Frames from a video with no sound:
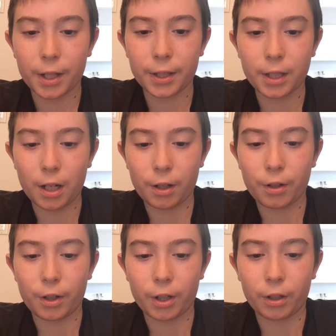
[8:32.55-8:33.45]
a young
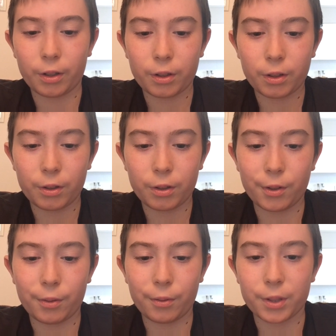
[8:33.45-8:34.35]
girl
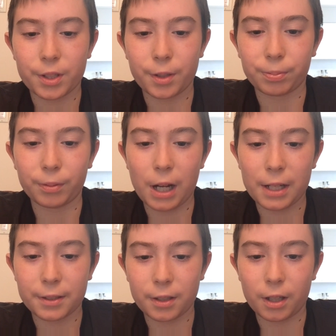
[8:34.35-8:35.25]
who was
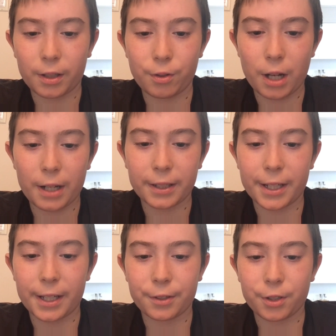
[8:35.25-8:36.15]
surprised, who had
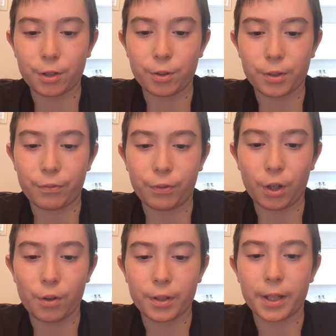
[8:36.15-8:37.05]
cancer, who was
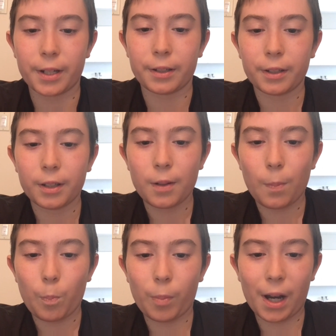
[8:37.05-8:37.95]
flown in
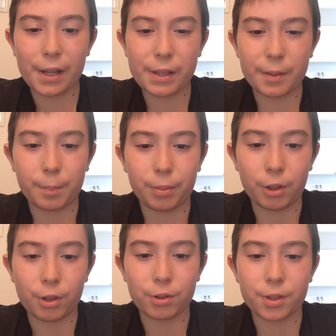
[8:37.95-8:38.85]
by the
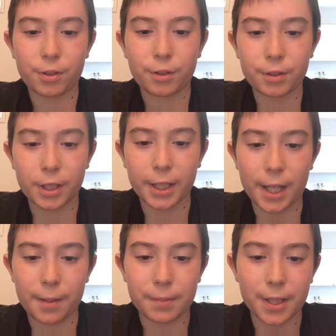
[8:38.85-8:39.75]
Blues to
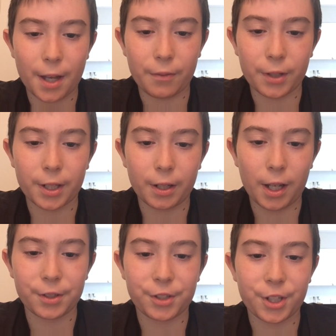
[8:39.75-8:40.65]
Game 7,
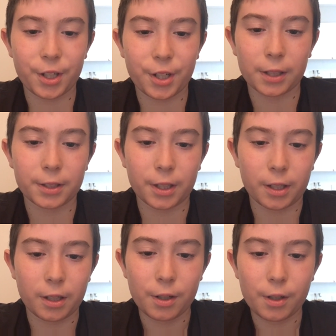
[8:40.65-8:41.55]
and she got
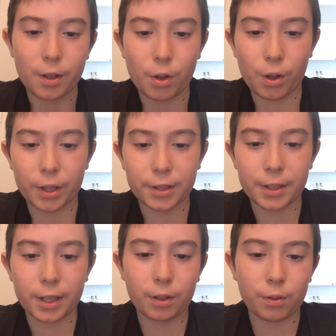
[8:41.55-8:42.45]
to
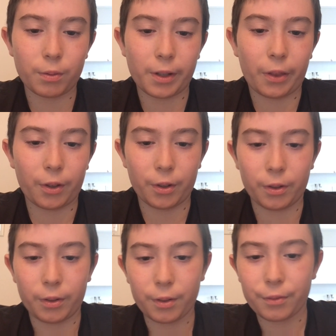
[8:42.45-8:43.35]
hoist it with
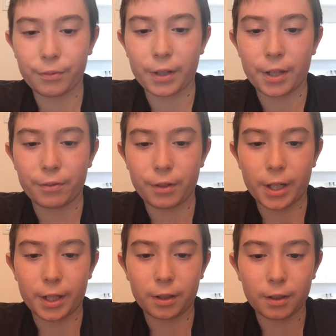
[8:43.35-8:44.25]
her
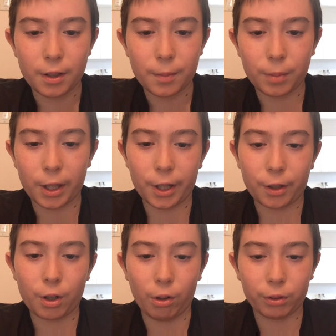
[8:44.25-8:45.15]
favorite player,
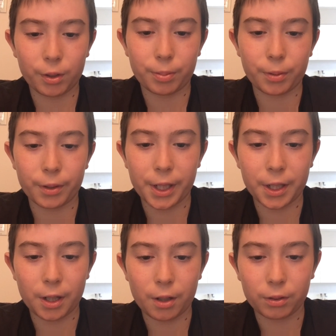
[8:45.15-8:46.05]
Colton
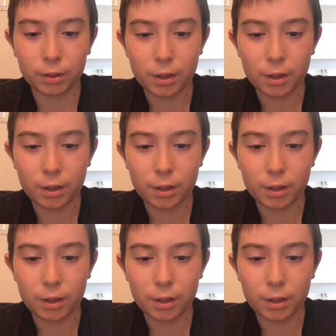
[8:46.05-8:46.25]
Parayko.